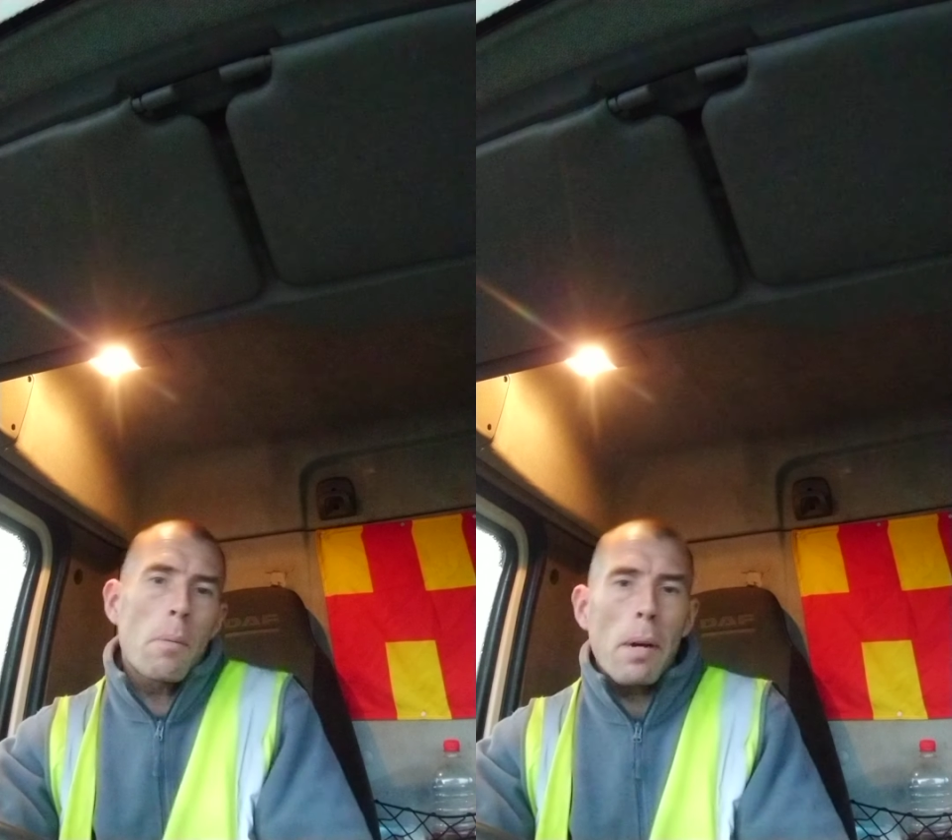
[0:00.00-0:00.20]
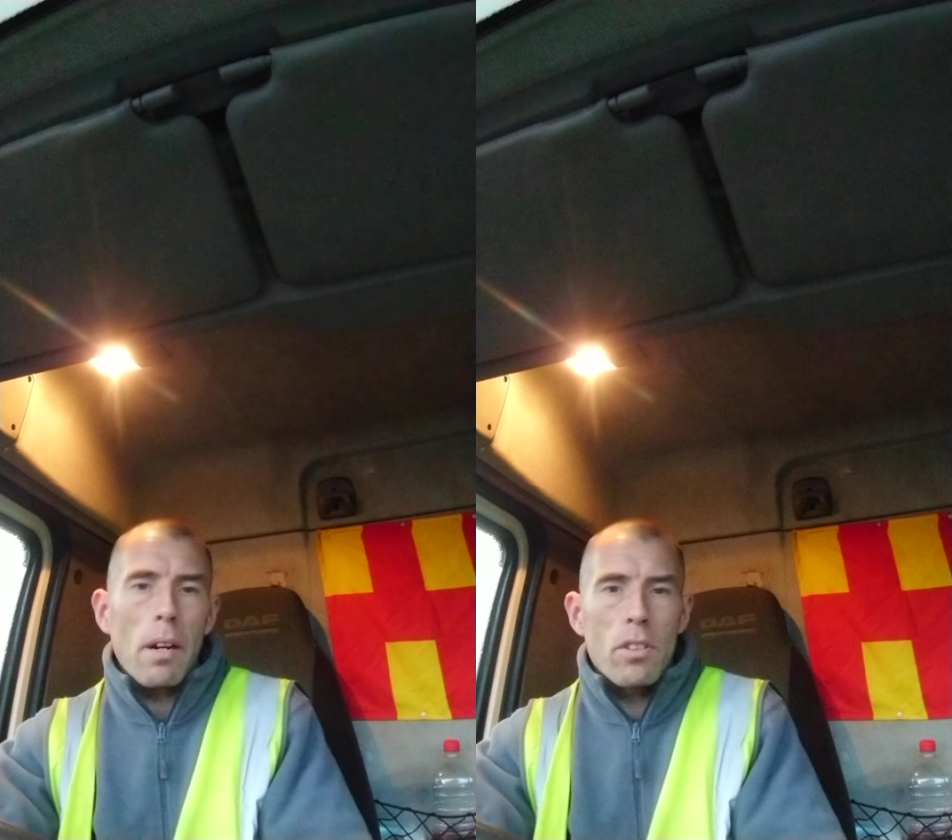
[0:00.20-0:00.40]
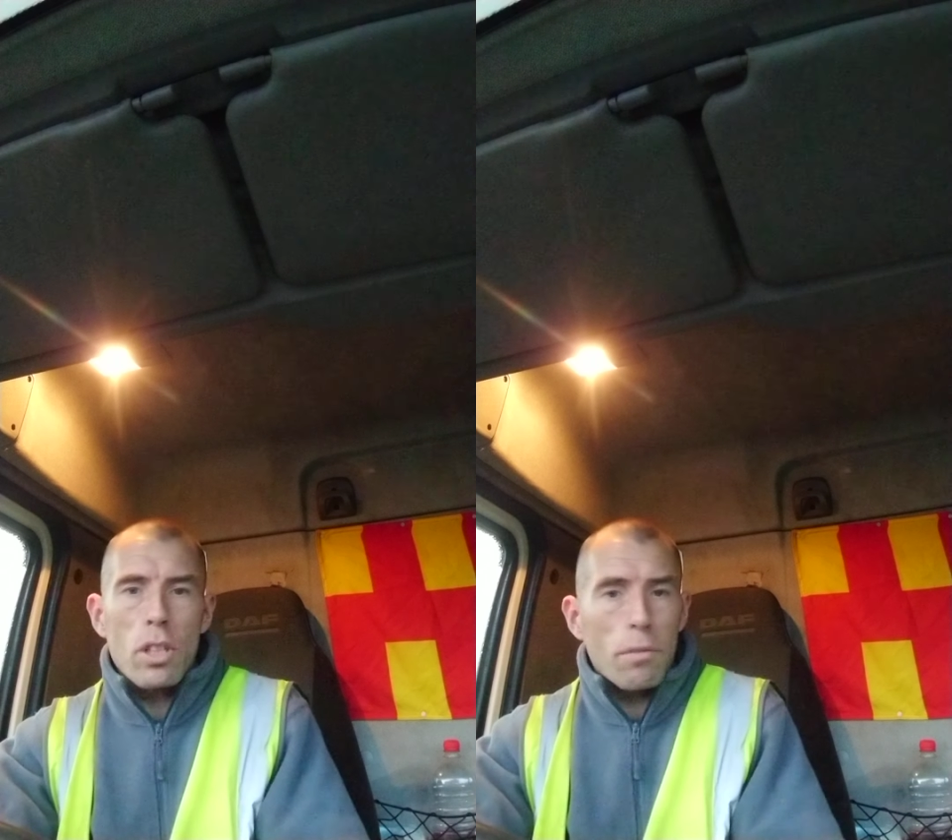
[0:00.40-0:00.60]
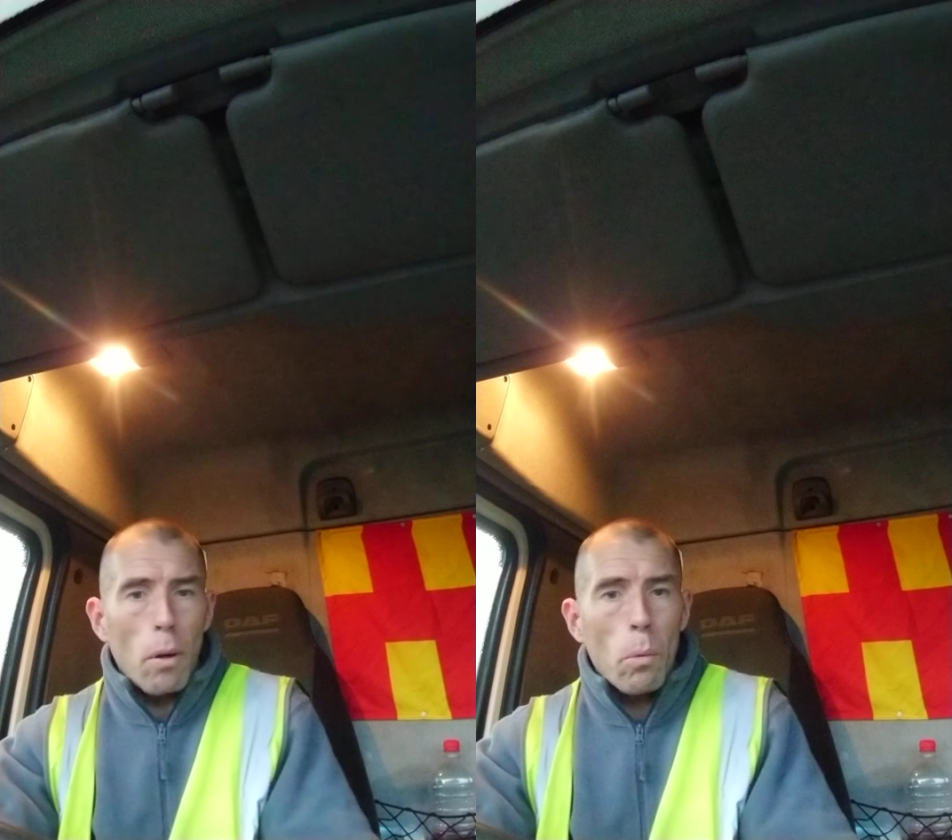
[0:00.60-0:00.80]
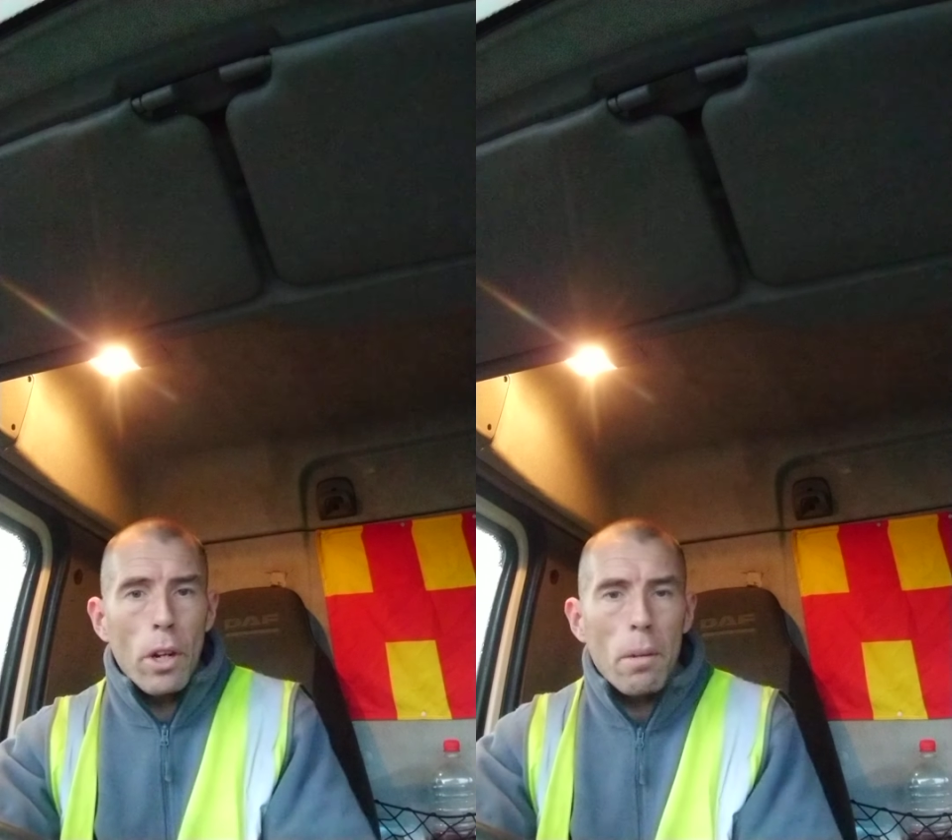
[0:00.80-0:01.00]
back just
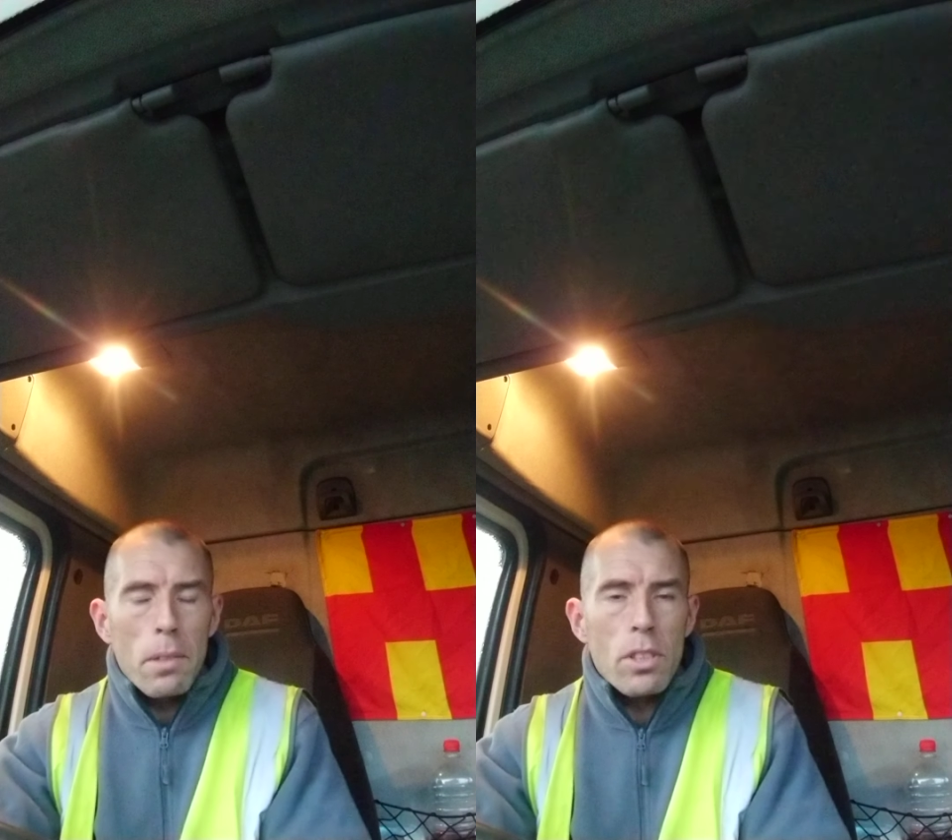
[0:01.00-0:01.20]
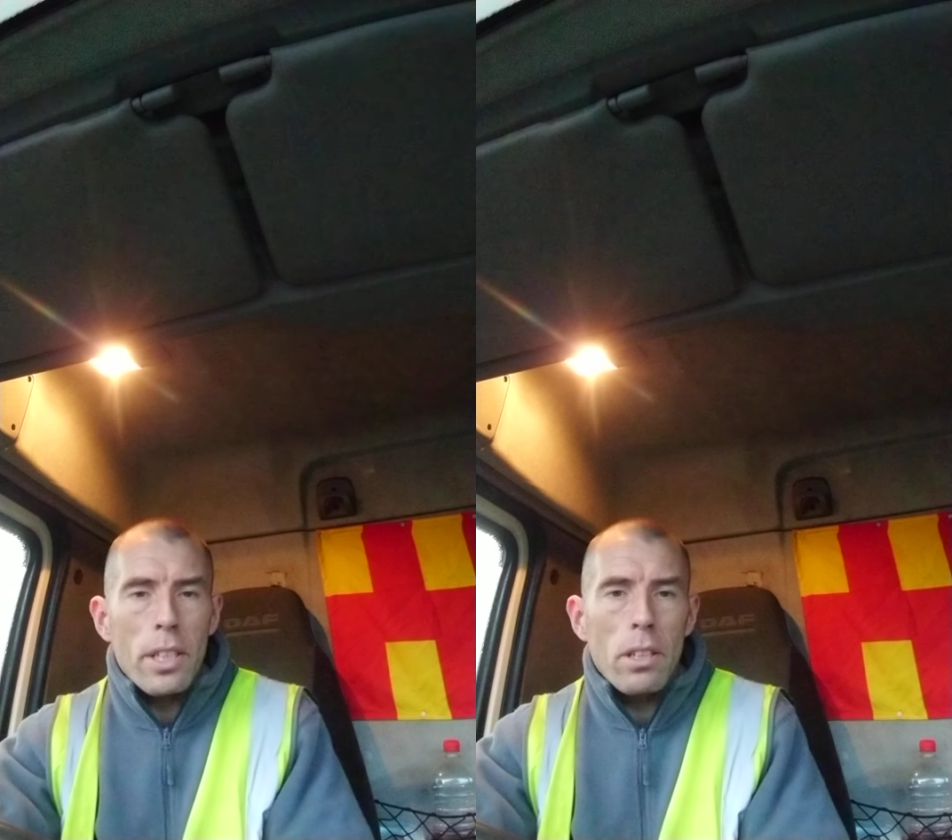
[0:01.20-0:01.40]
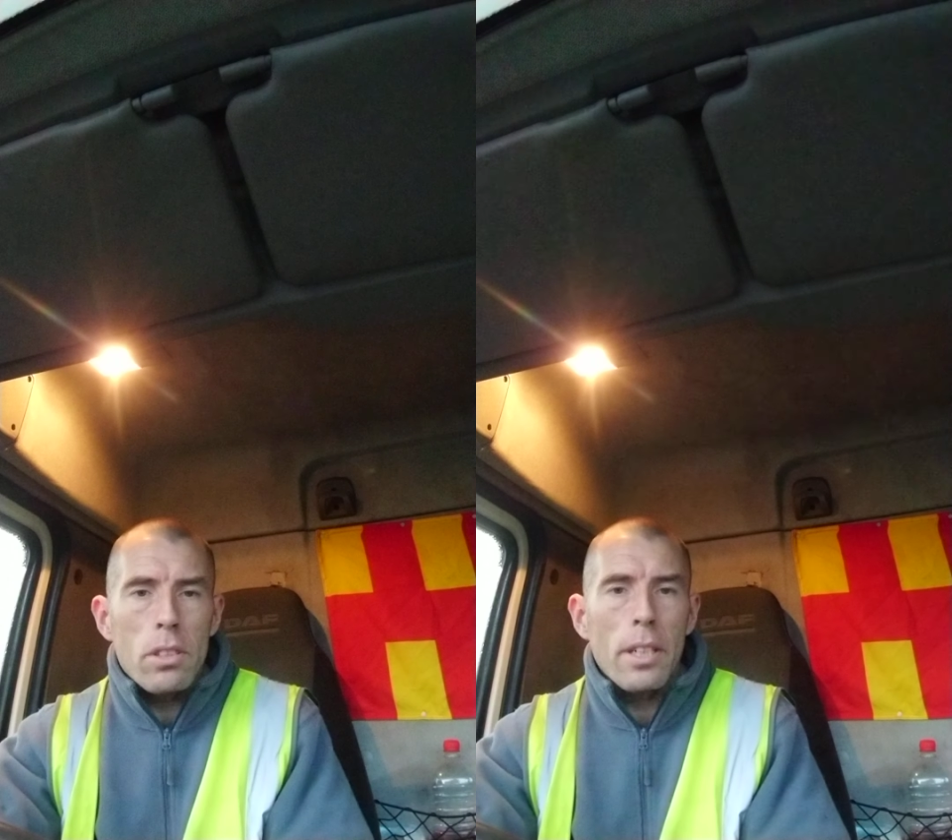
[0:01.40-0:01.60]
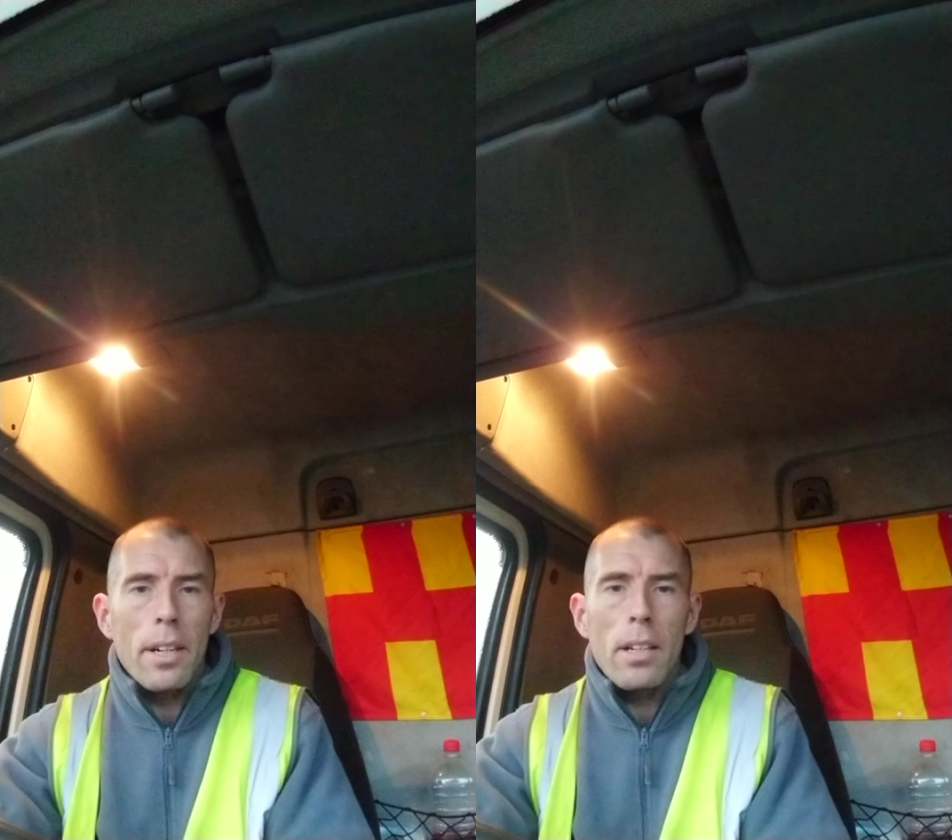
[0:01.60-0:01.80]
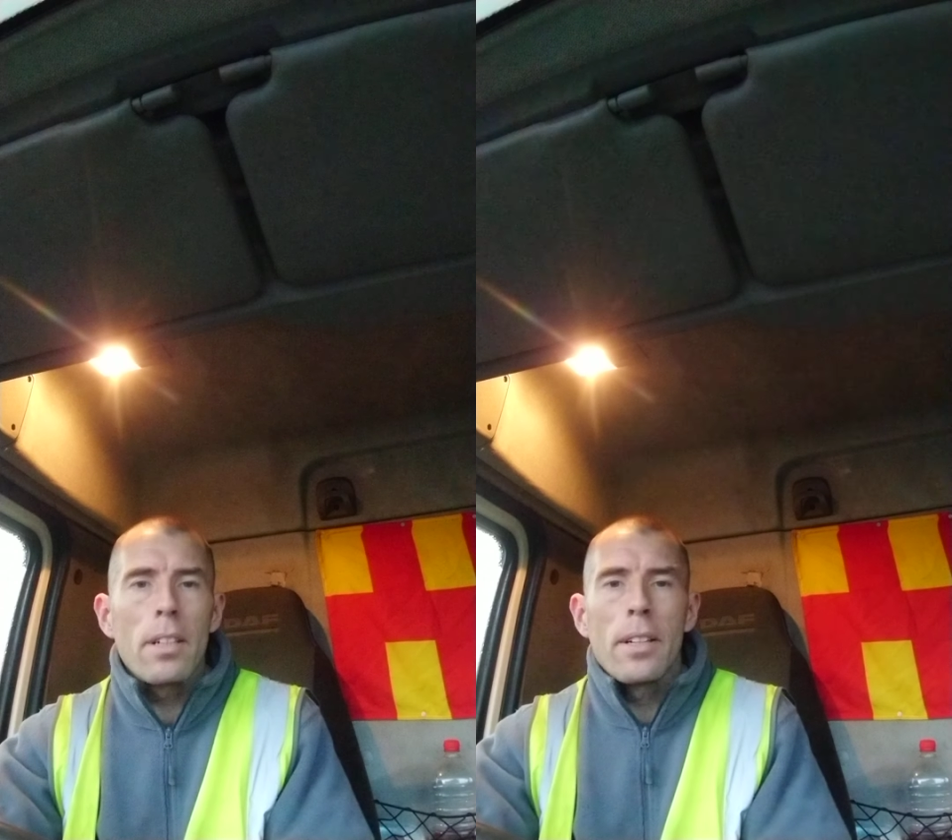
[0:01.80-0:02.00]
for workman skills, you
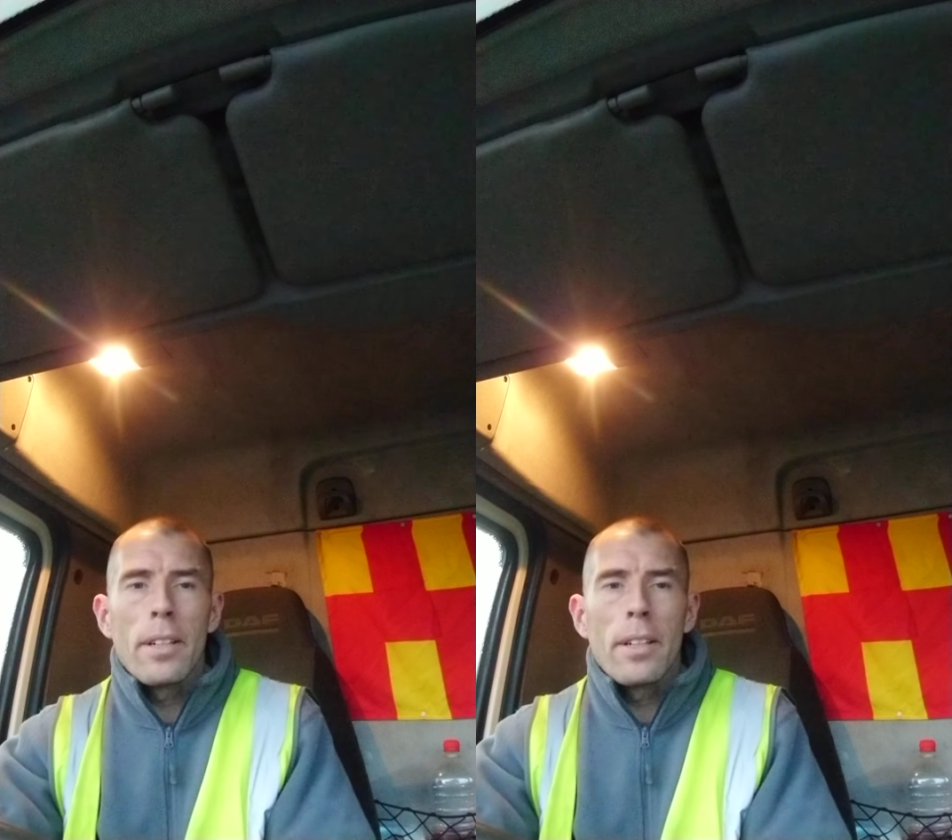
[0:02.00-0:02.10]
know.